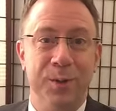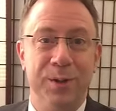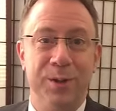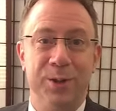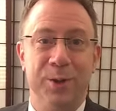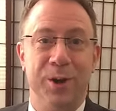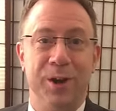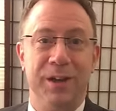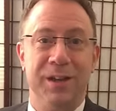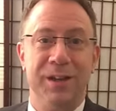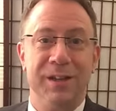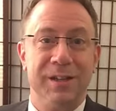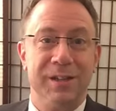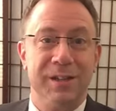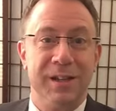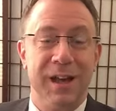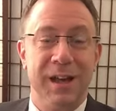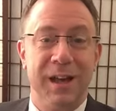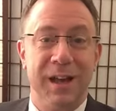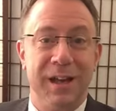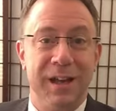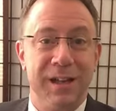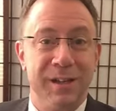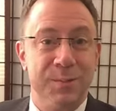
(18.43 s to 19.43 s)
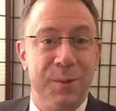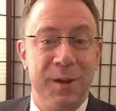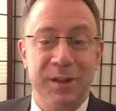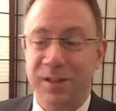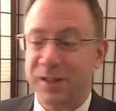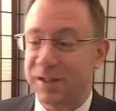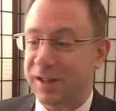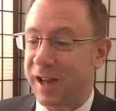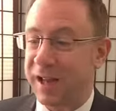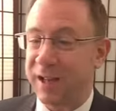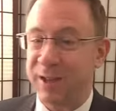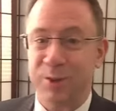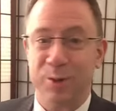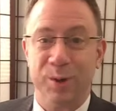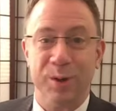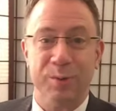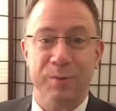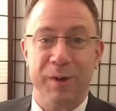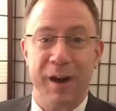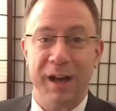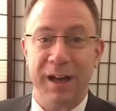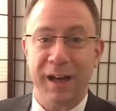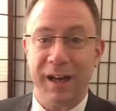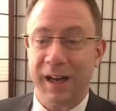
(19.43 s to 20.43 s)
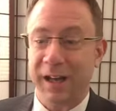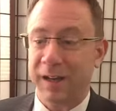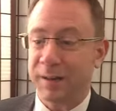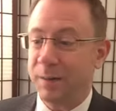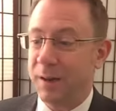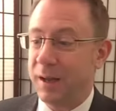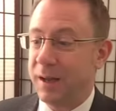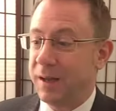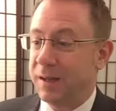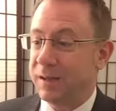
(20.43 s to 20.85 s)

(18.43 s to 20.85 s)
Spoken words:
enjoy it as much as I enjoyed writing it.